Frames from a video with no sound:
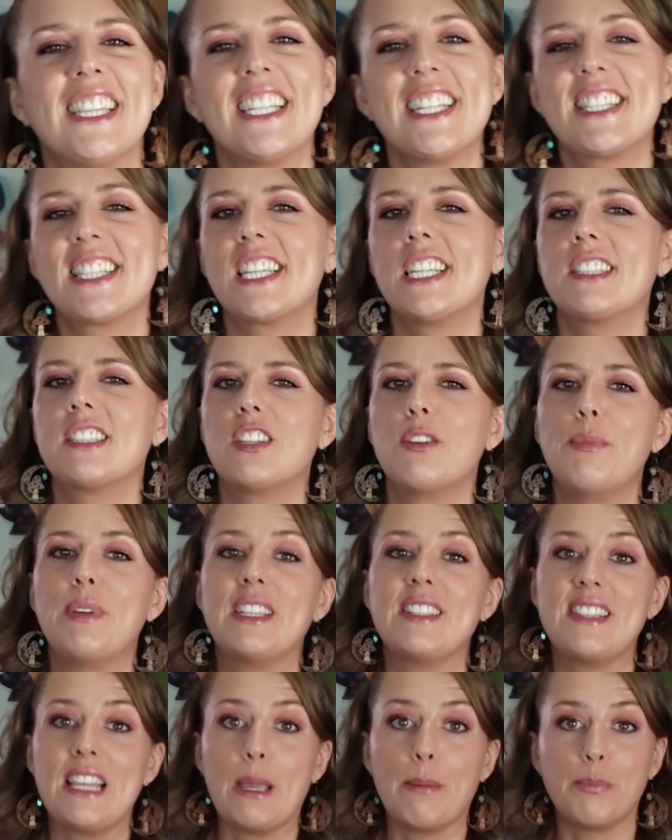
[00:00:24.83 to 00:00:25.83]
Let's get some
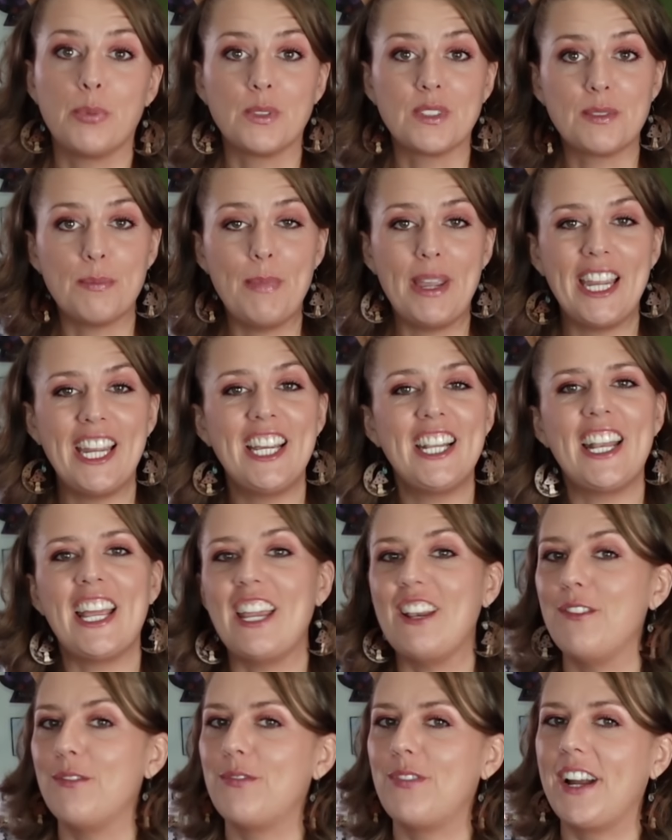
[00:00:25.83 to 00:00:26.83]
examples made
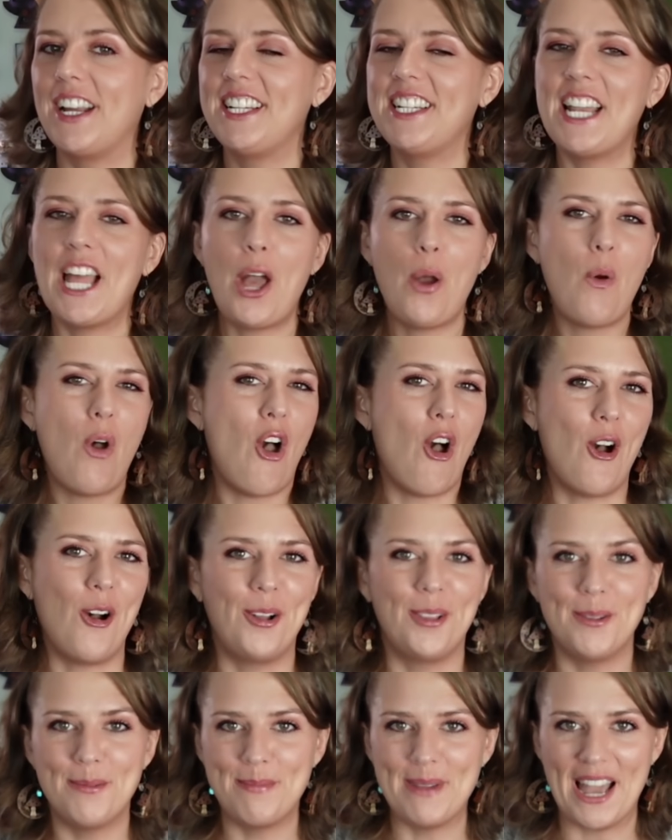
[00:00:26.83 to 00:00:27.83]
and find out
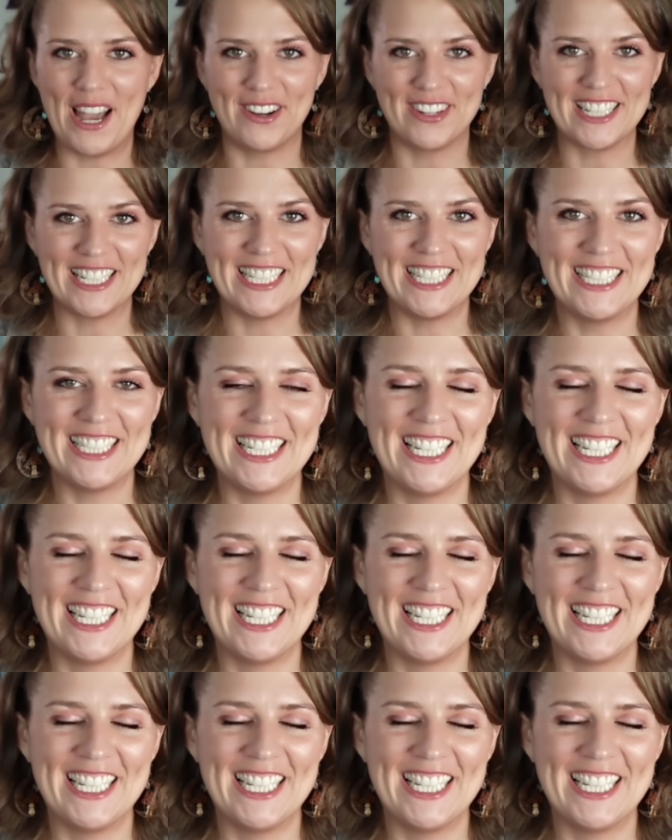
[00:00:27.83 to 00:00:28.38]
all about it.